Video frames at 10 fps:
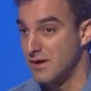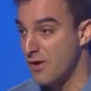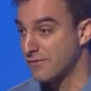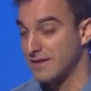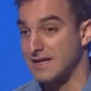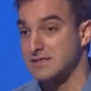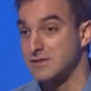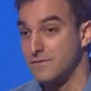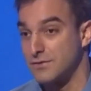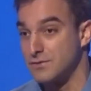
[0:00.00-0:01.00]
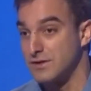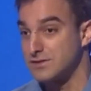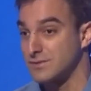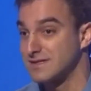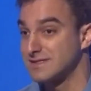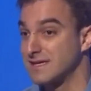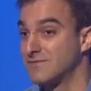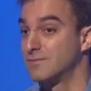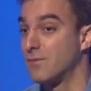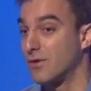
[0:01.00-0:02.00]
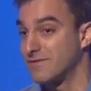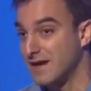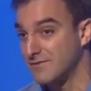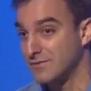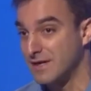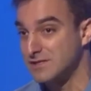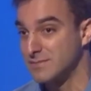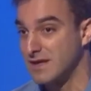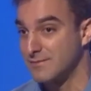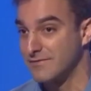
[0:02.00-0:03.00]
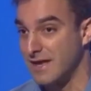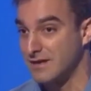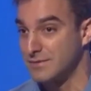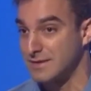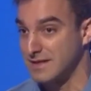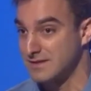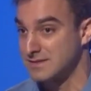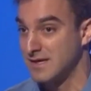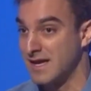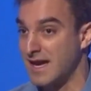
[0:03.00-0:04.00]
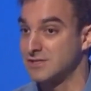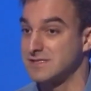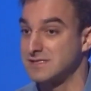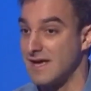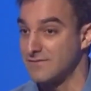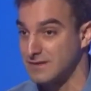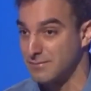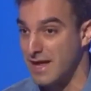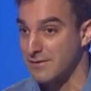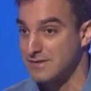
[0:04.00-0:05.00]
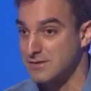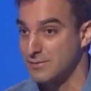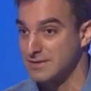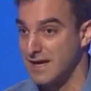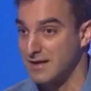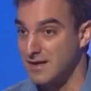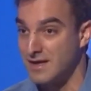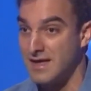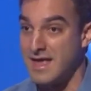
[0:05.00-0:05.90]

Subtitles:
over the next few years, we're going to see even more of that information become available because agencies have to comply with this open data law.